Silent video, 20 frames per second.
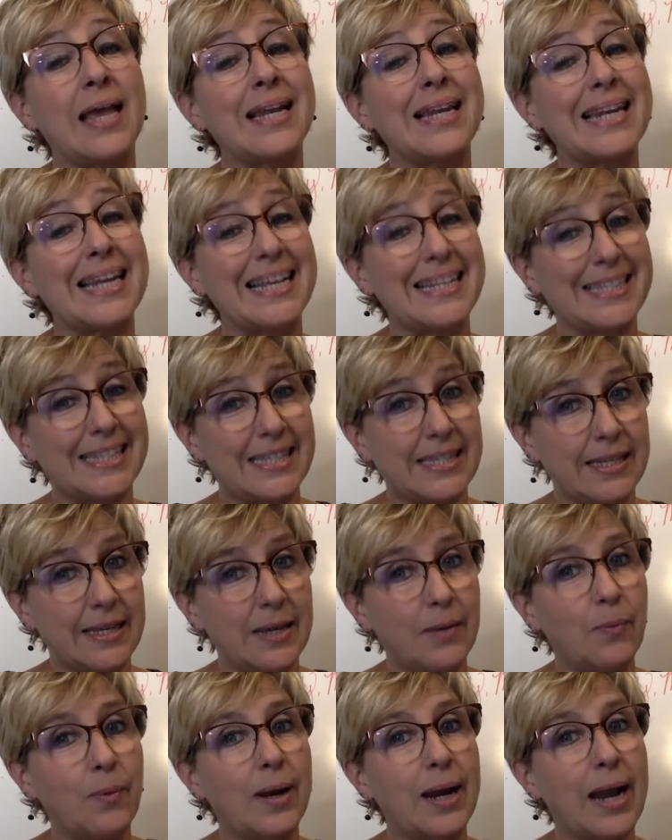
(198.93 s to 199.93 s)
let's
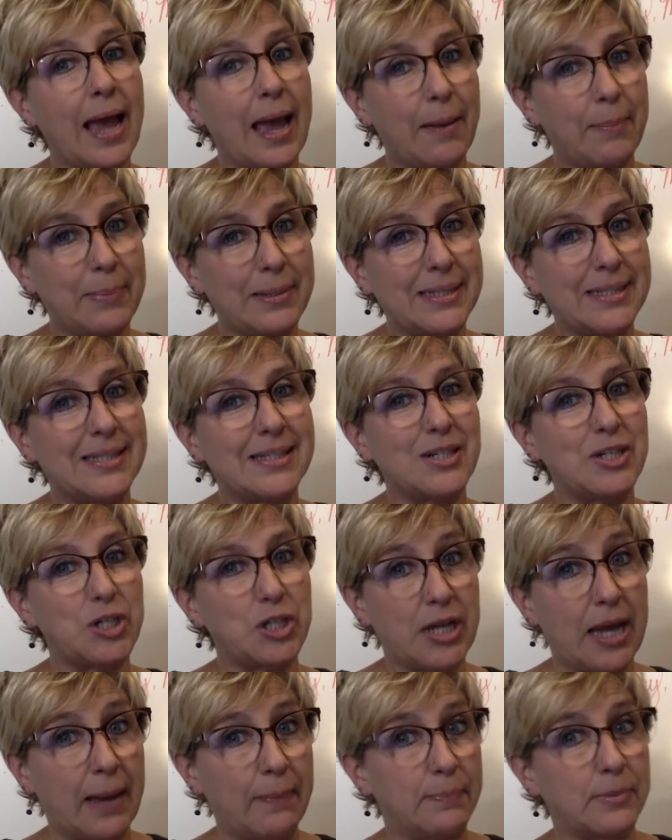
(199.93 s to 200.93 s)
see what happens in
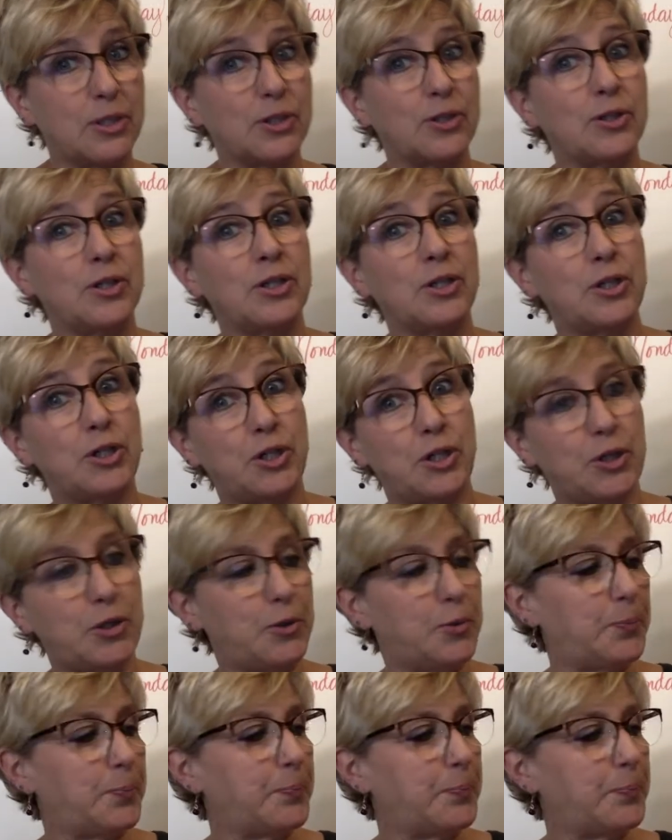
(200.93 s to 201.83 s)
chapter 2.